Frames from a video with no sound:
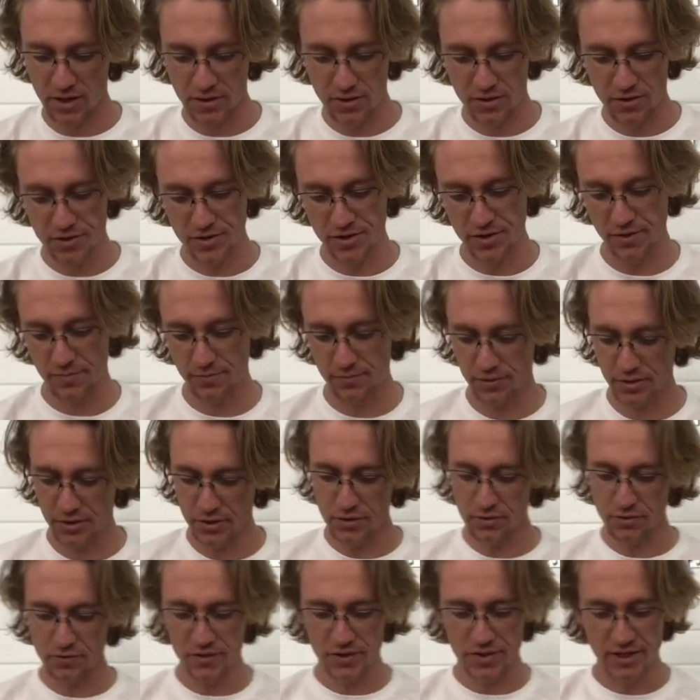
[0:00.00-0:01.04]
There's some
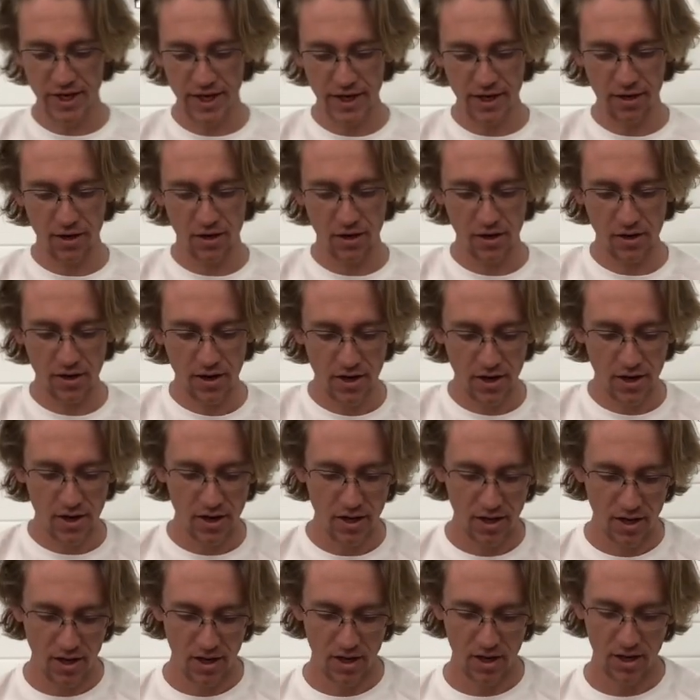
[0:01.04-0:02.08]
blue retainer
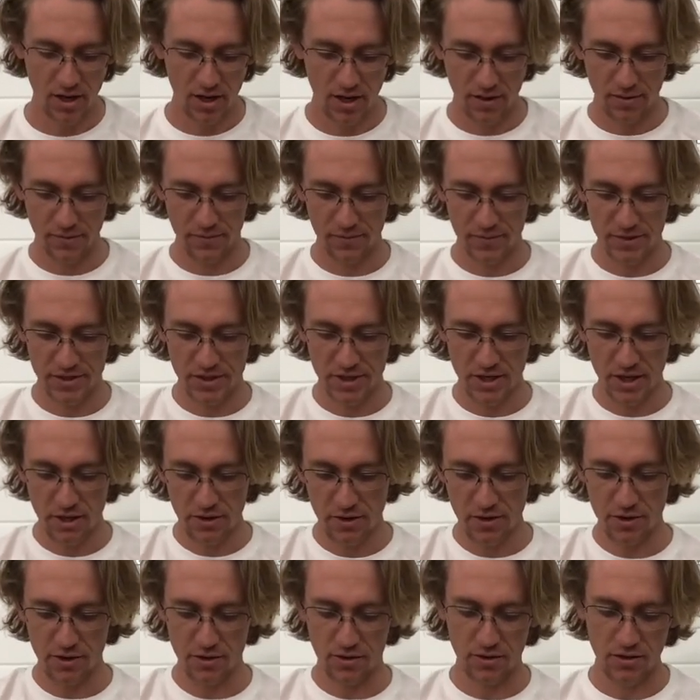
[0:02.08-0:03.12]

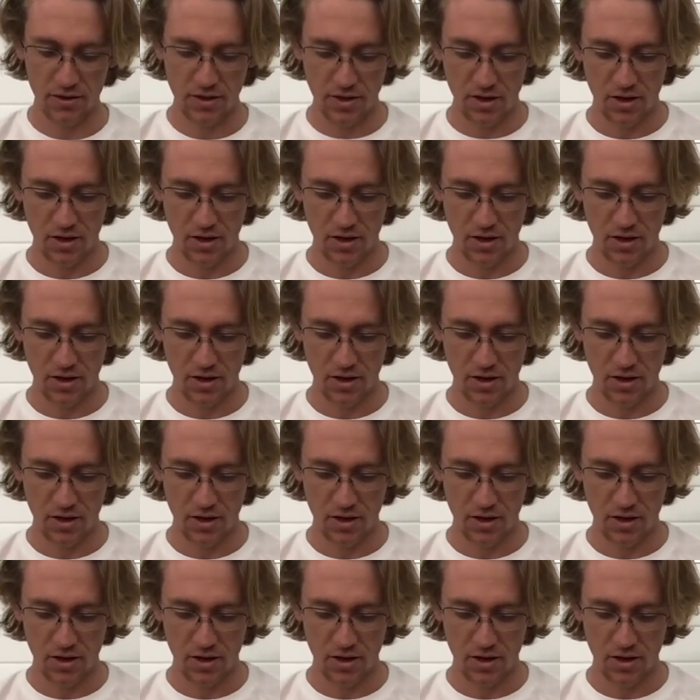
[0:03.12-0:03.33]
material